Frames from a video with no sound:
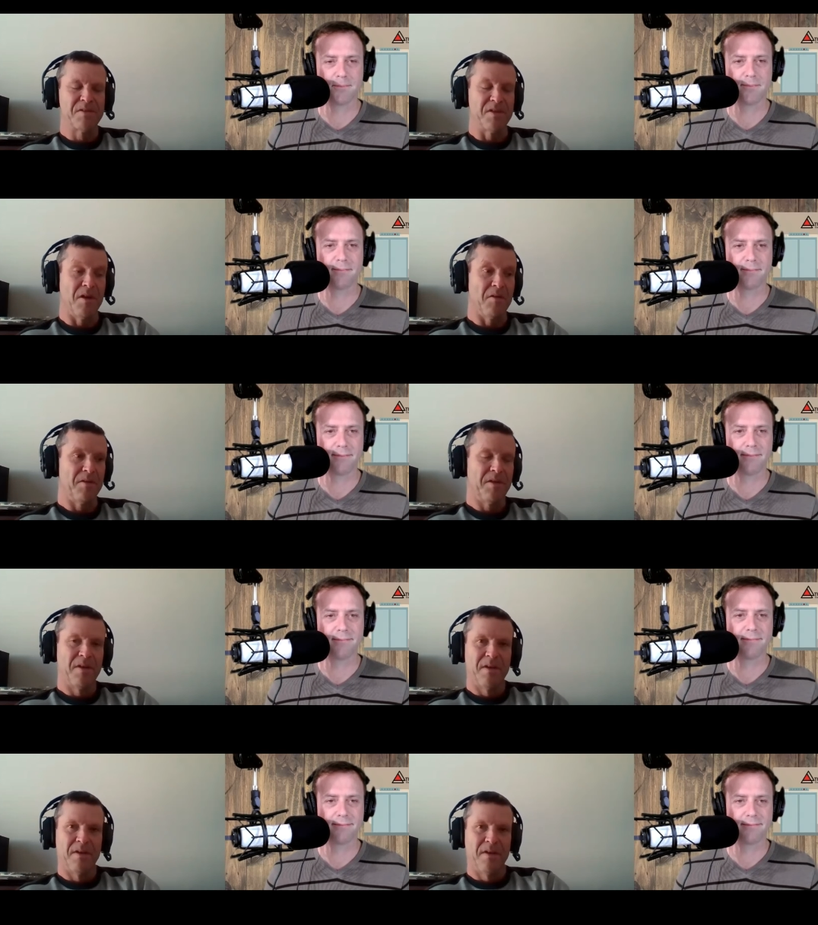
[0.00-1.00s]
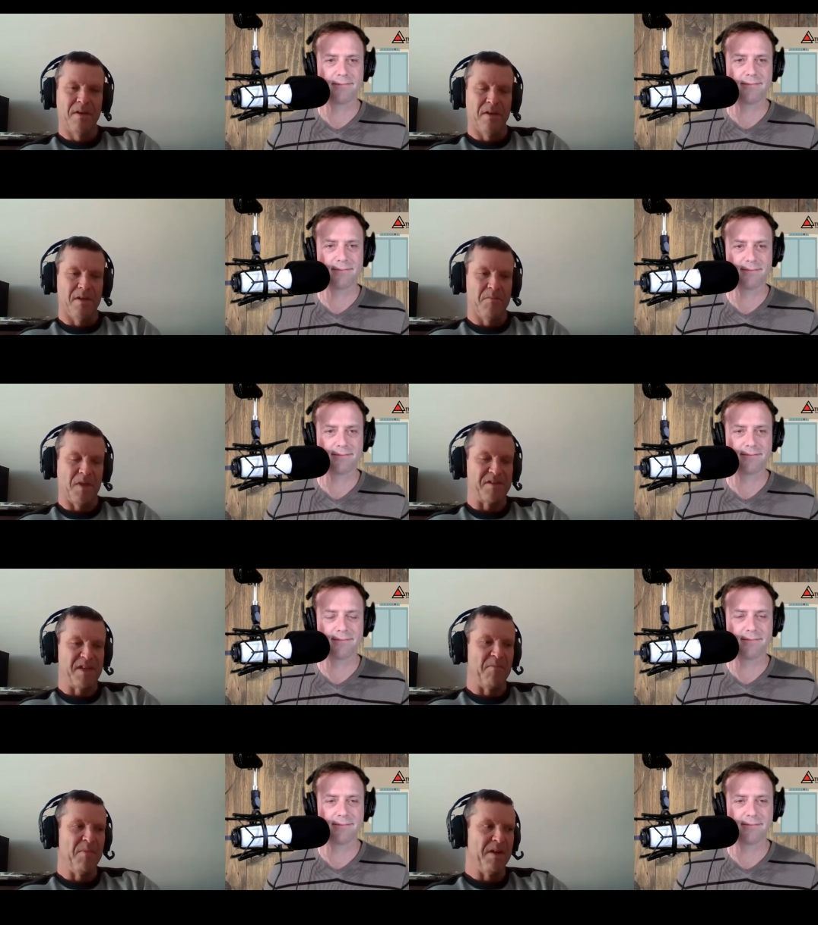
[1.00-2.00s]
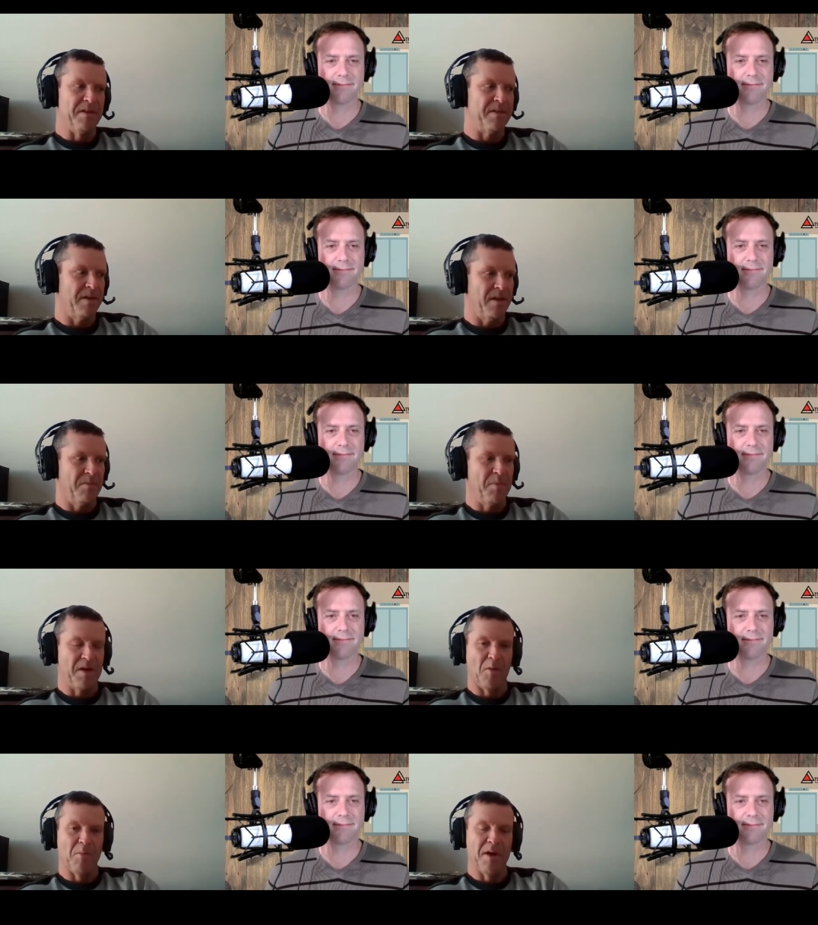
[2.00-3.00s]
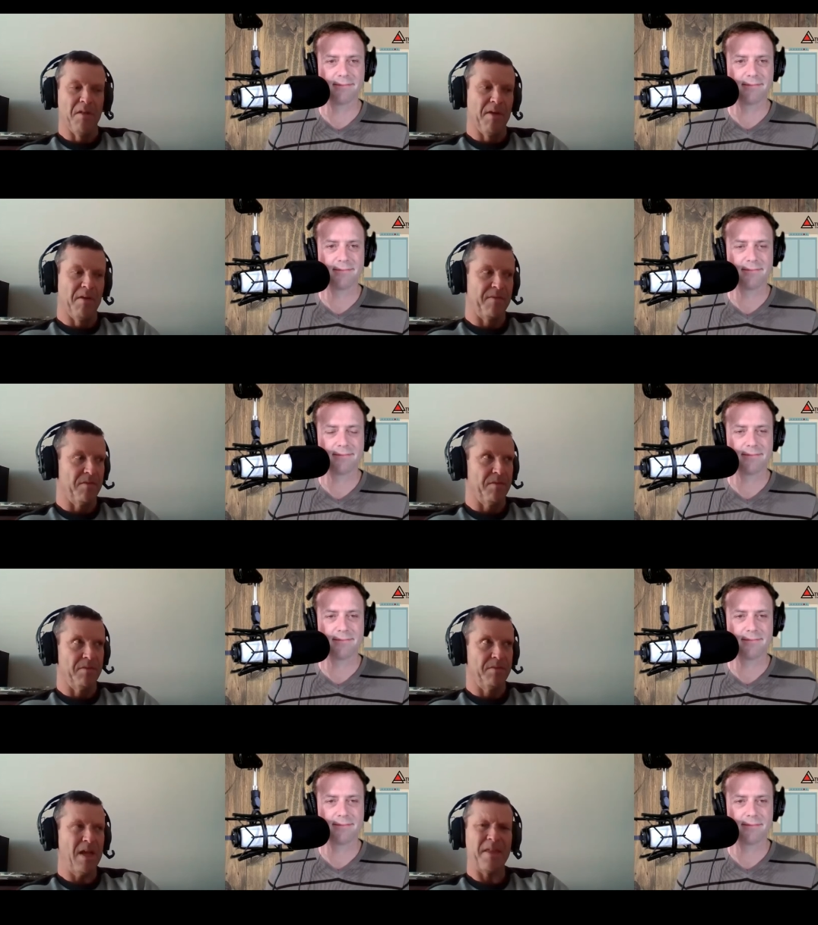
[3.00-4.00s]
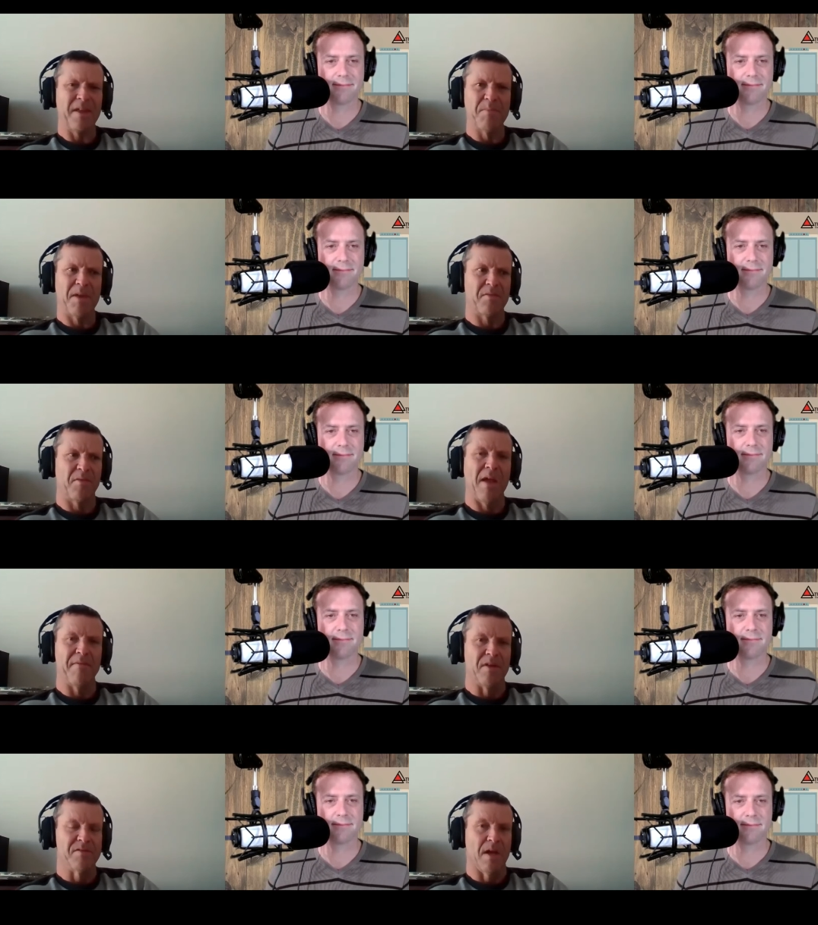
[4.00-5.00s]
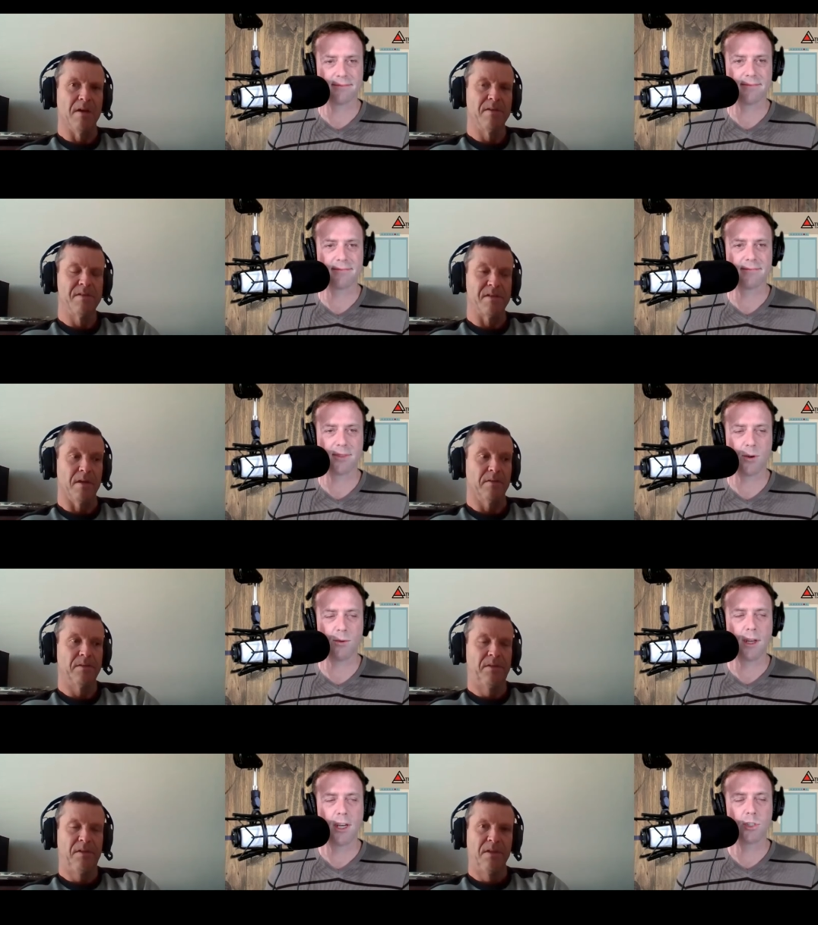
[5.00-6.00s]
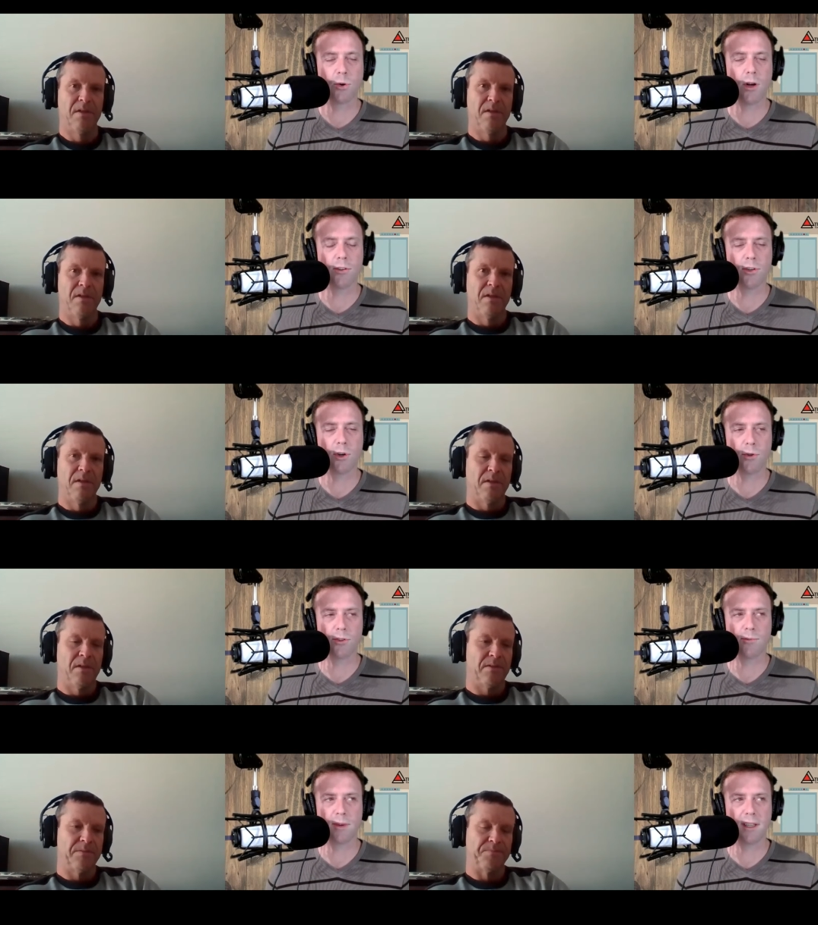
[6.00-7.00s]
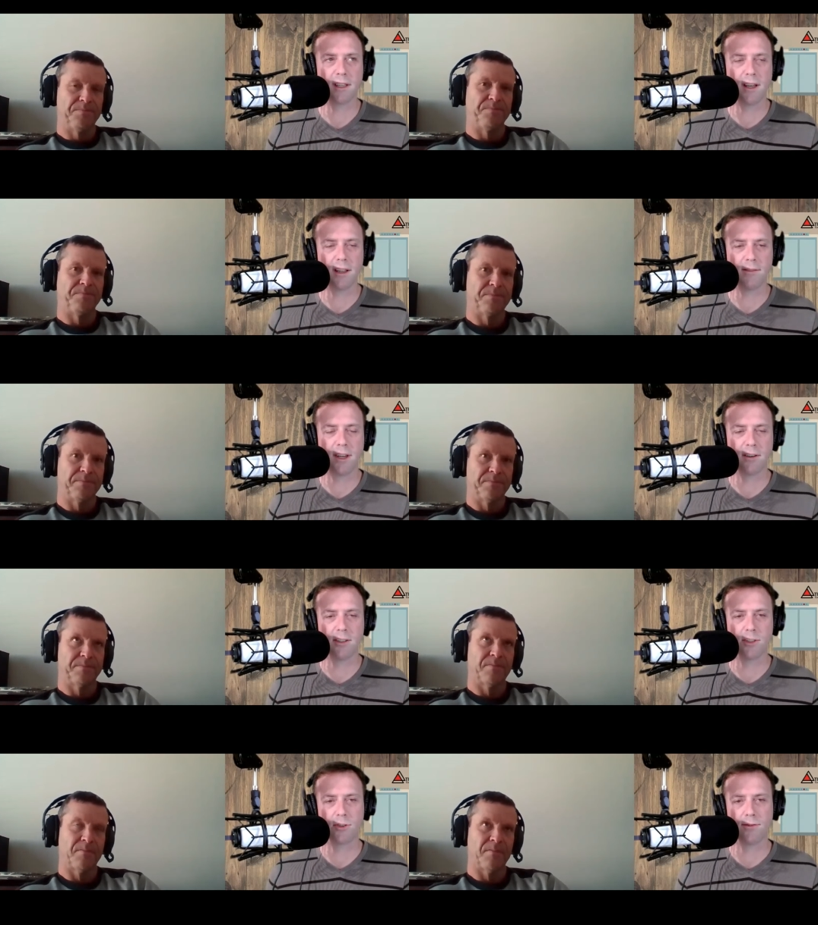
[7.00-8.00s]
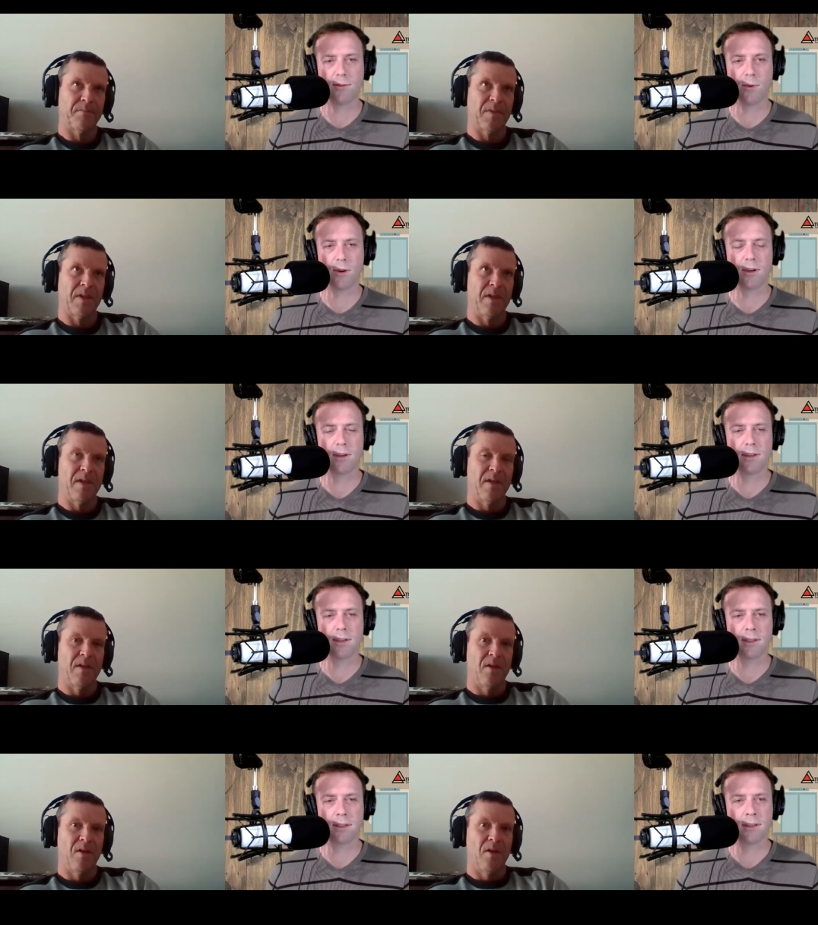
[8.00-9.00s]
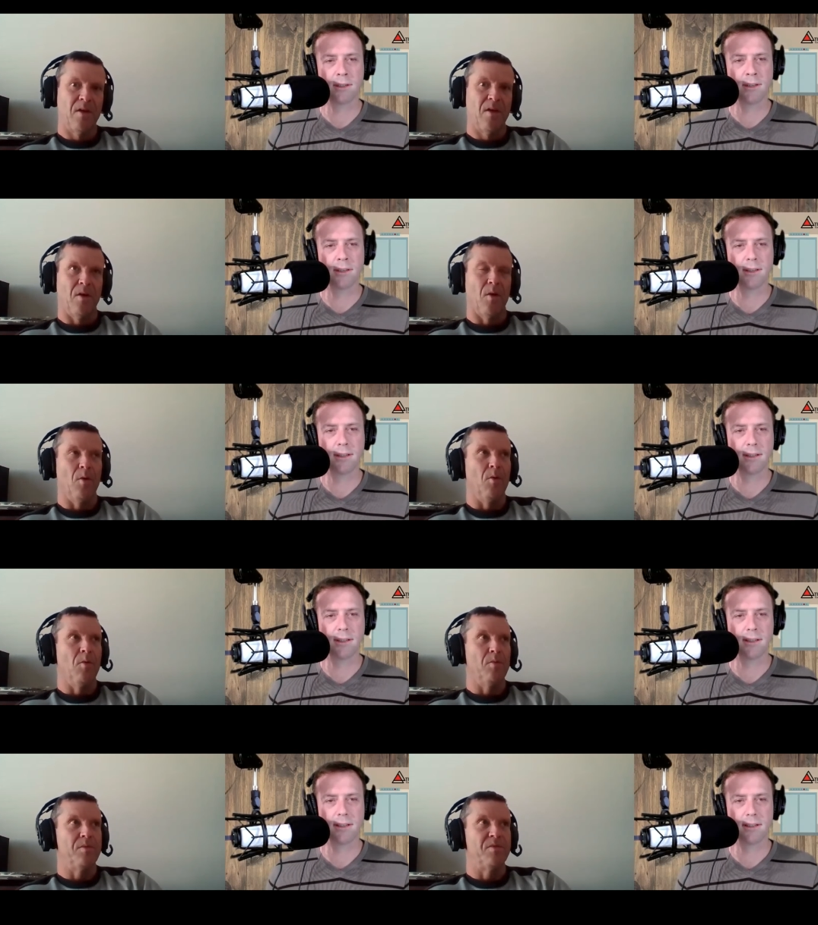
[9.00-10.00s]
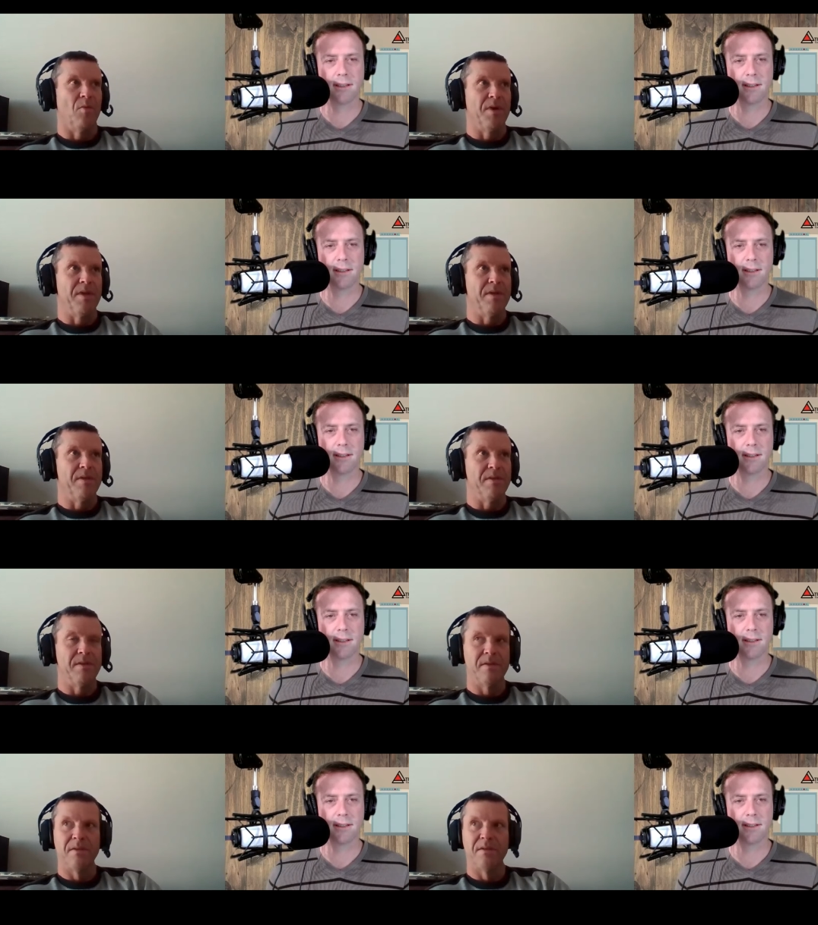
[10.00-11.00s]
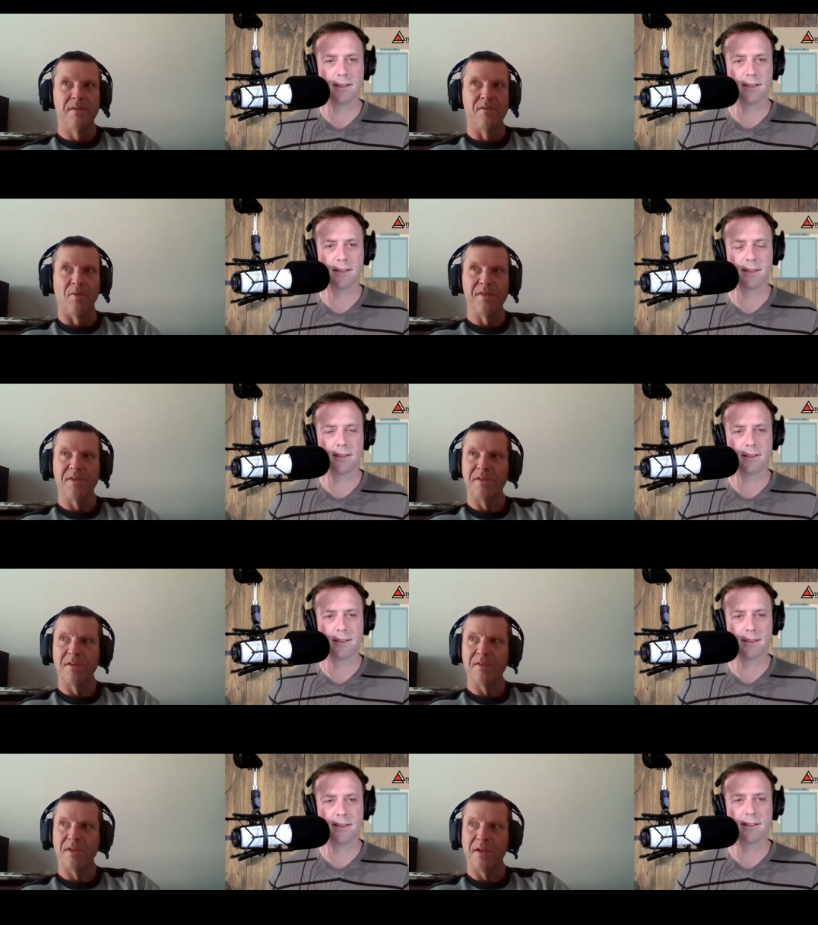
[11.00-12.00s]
Speaker 1: So, um, like I said, I've been at uh, been at Urban Elevator for yeah, I think it's about three and a half years now. So cool.
Speaker 2: So all told, you've been in the elevator industry for
Speaker 1: oh 20 26 years, I